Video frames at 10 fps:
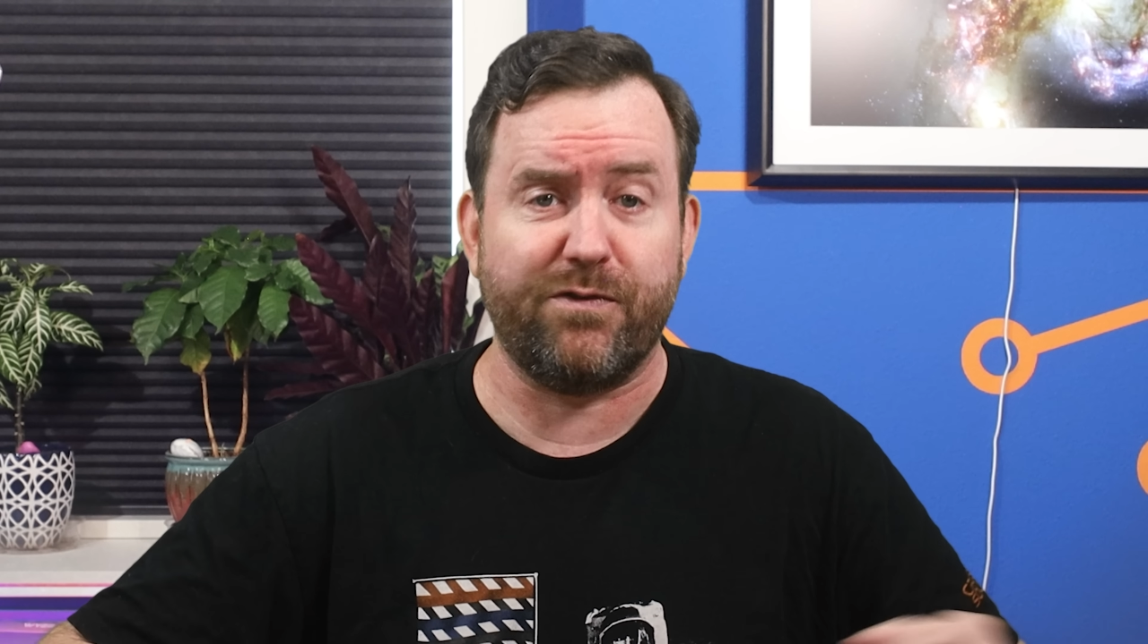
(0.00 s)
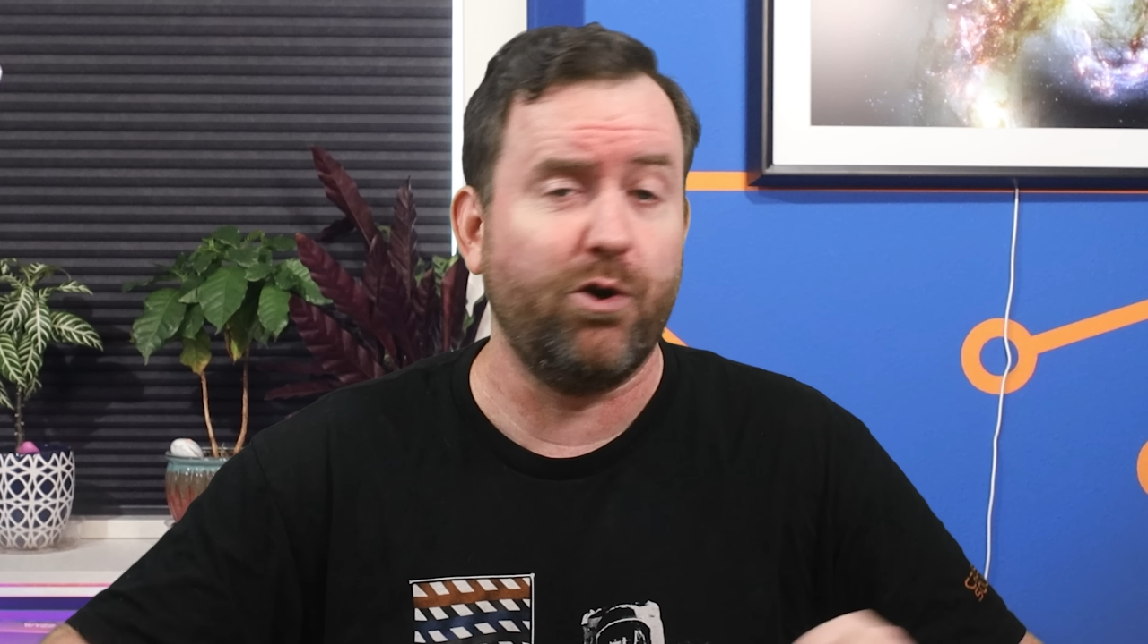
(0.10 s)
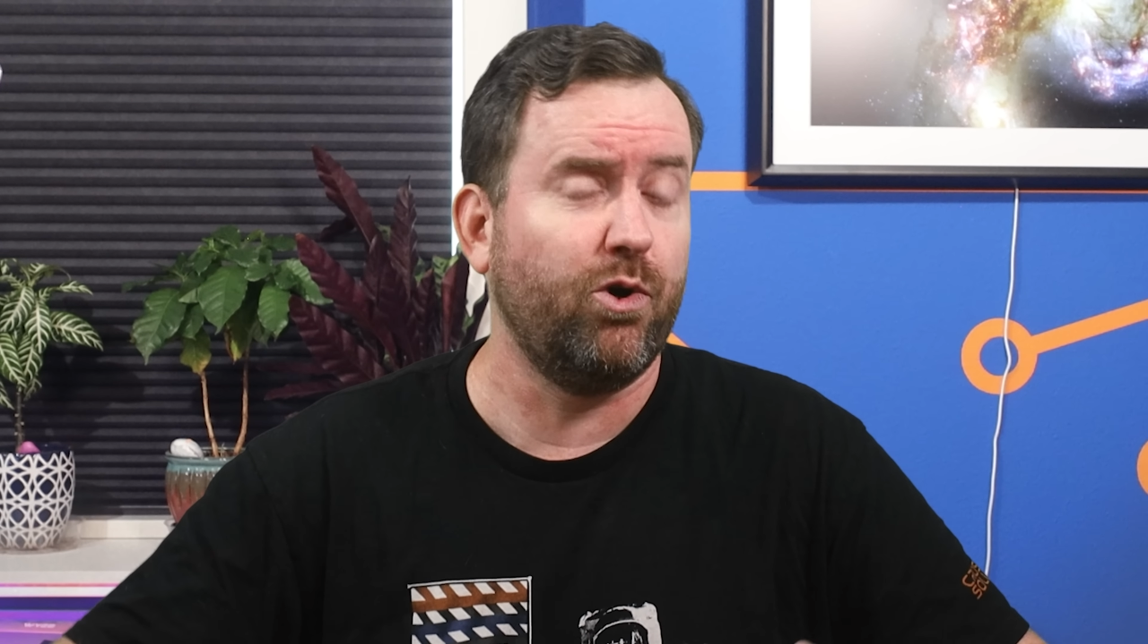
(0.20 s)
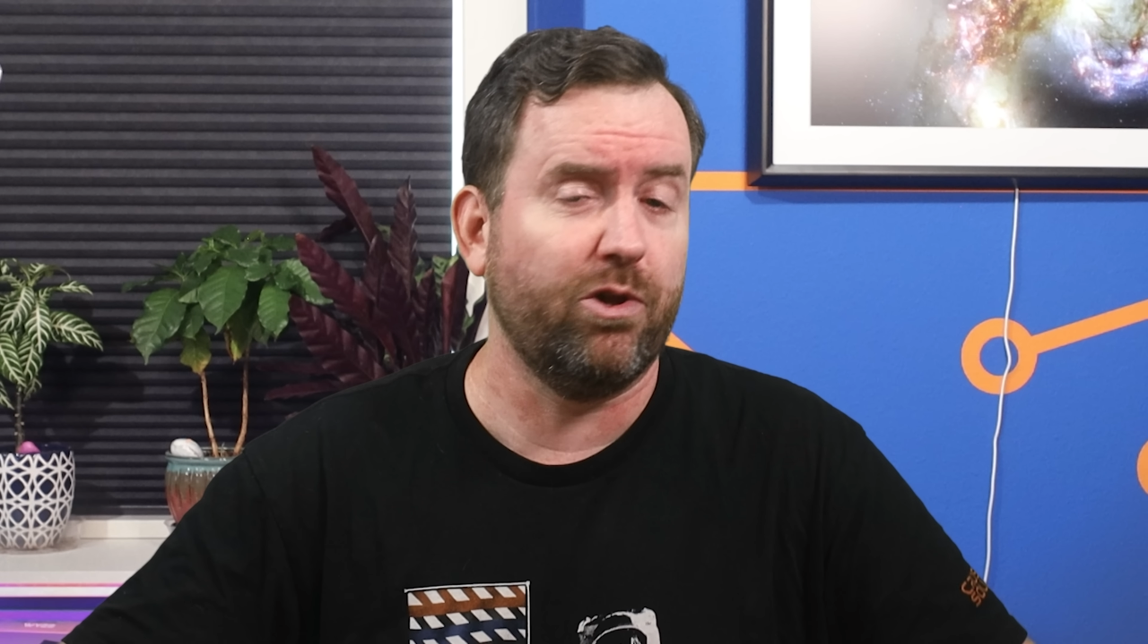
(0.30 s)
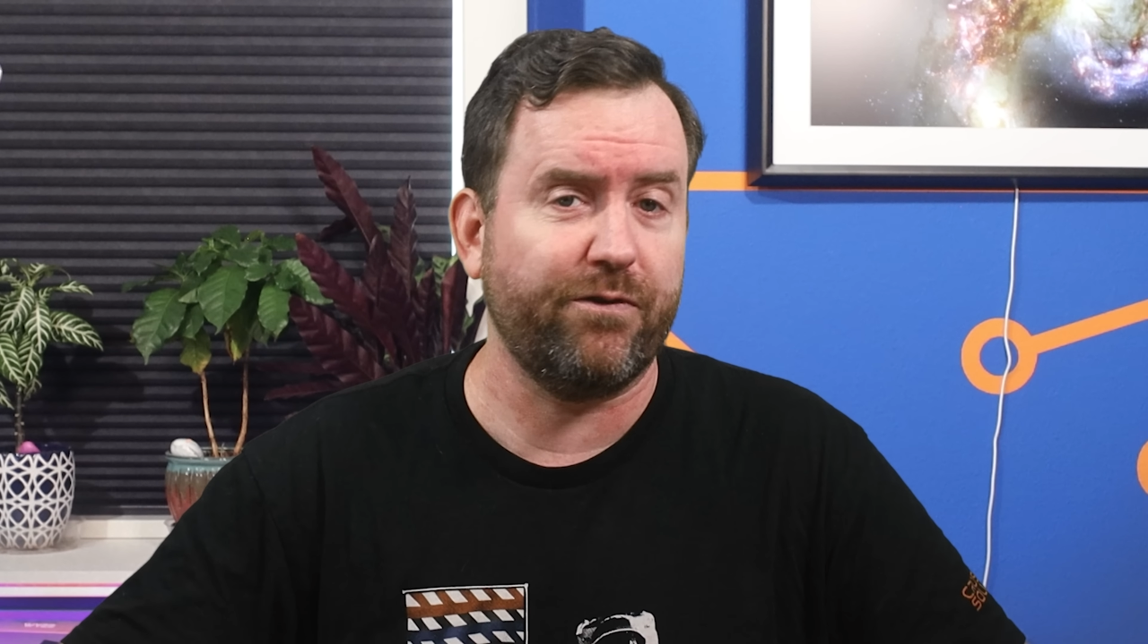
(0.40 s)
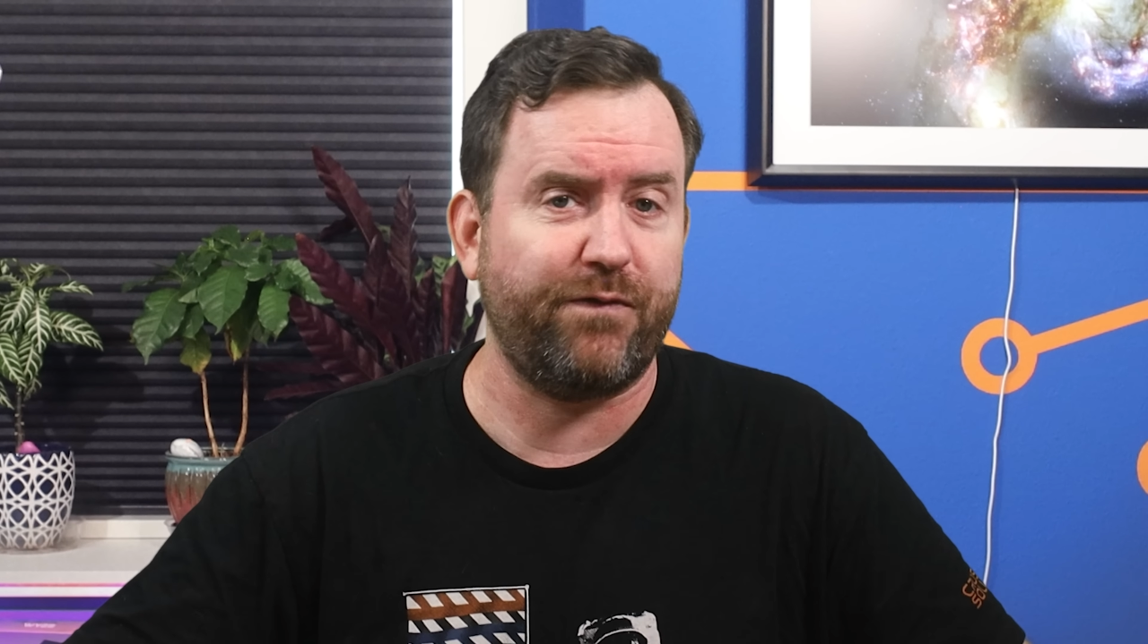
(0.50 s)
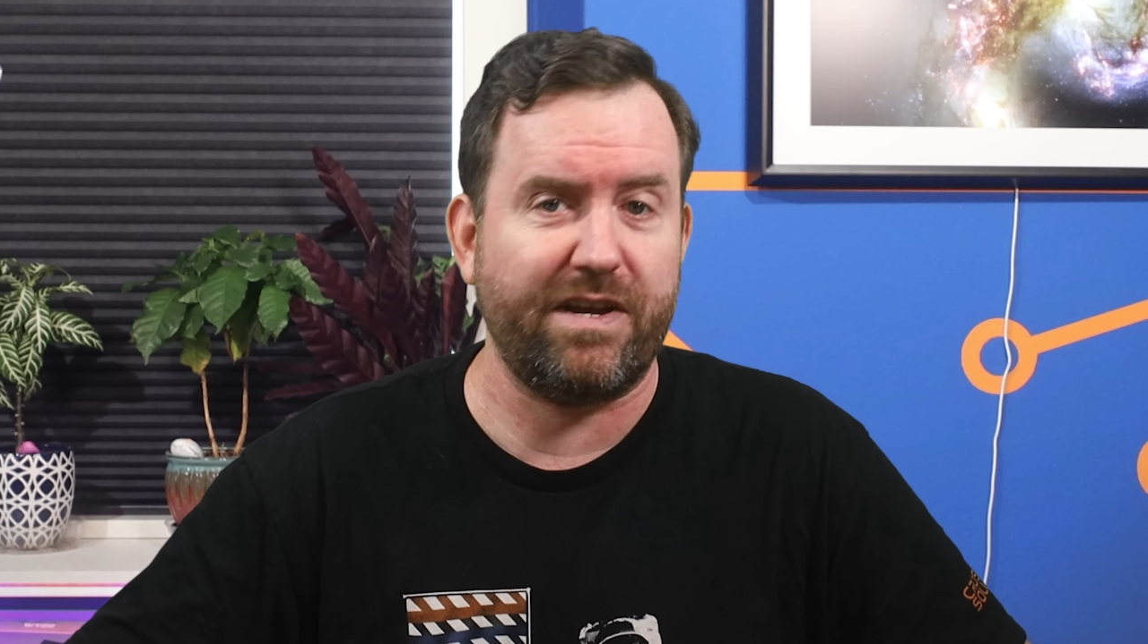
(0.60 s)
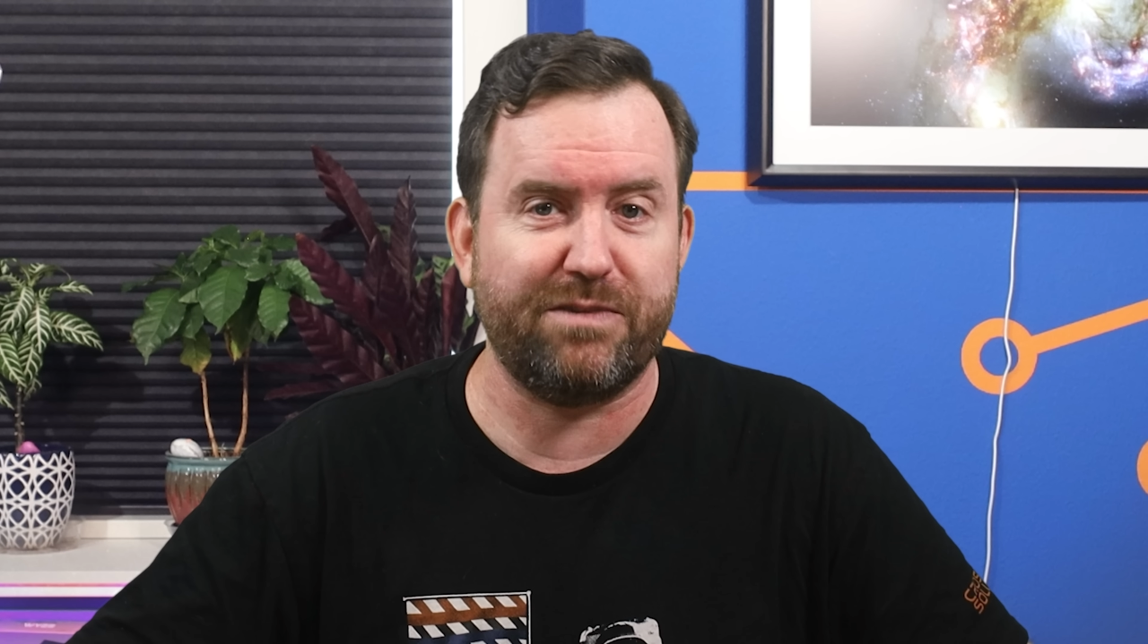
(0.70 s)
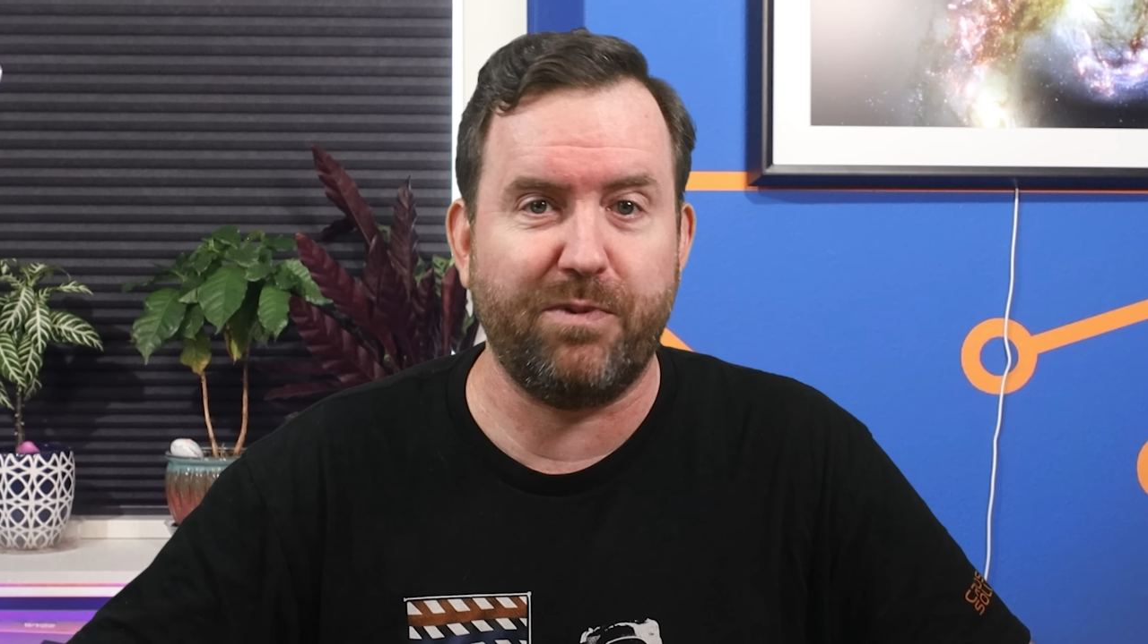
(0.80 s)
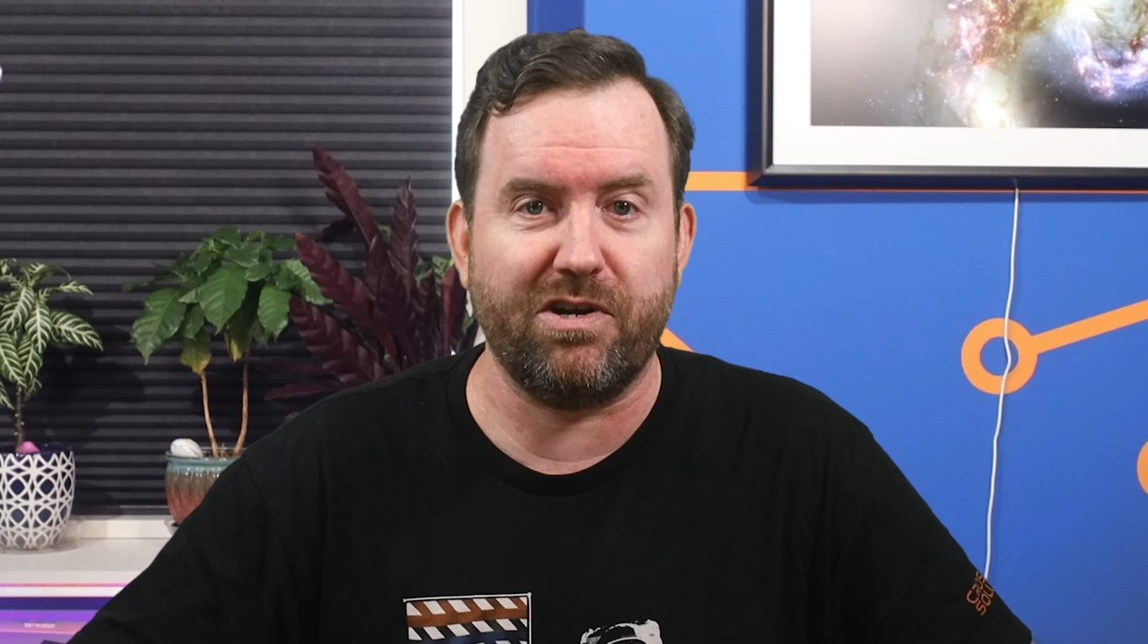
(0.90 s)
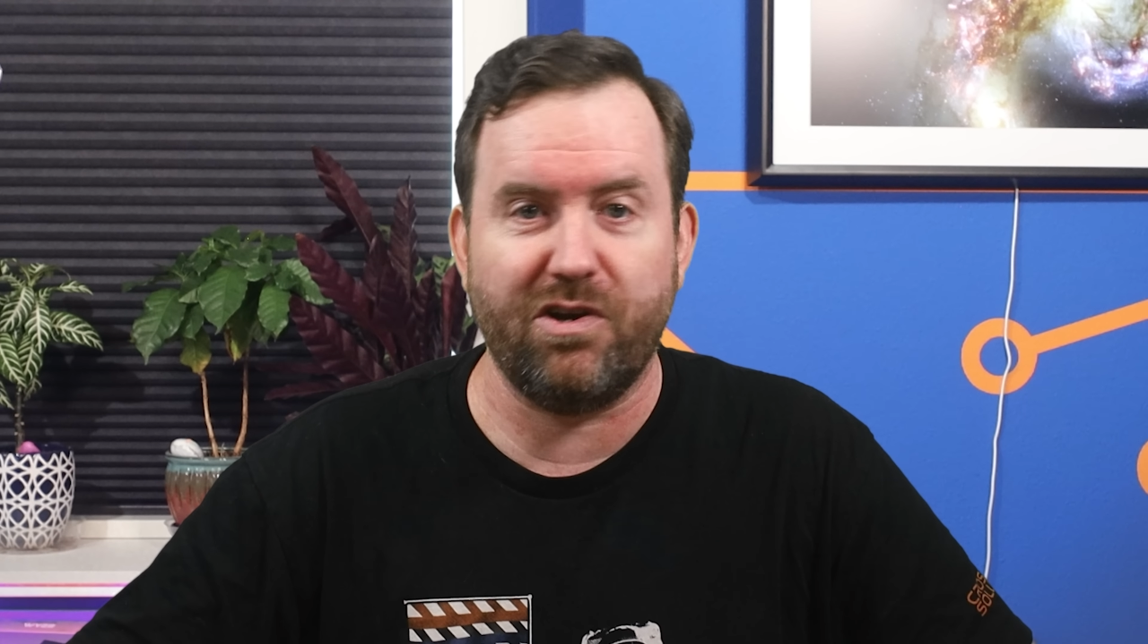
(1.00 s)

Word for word: Google or Facebook